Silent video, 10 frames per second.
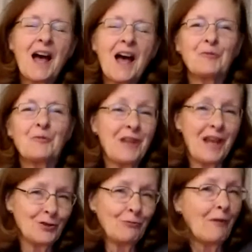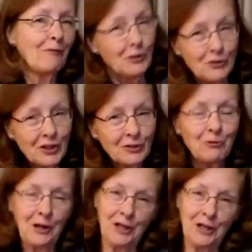rotation, revolution.
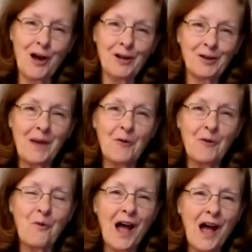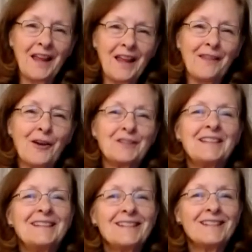We're going to talk about why there are
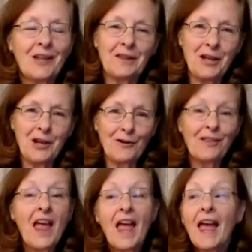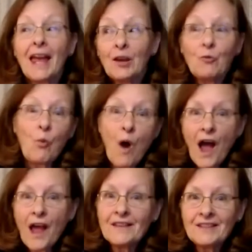seasons on the Earth and
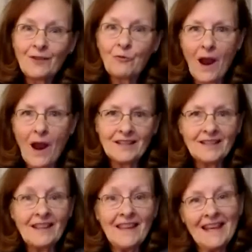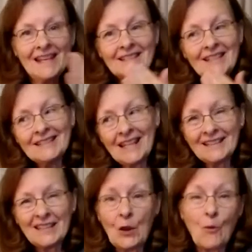why the sun rises in the east and
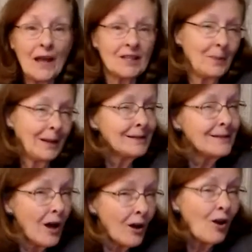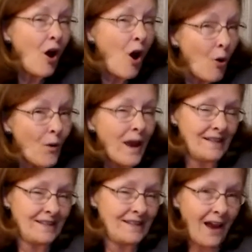sets in the west, but it's not
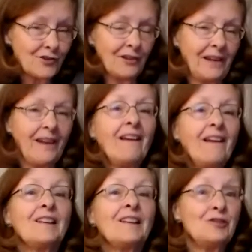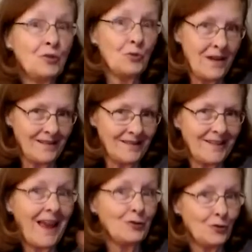always actually due east
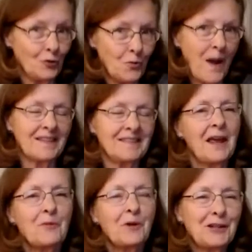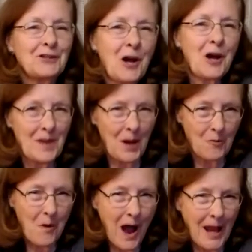and due west, and we're going to talk about
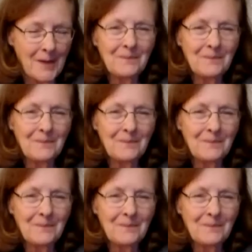why.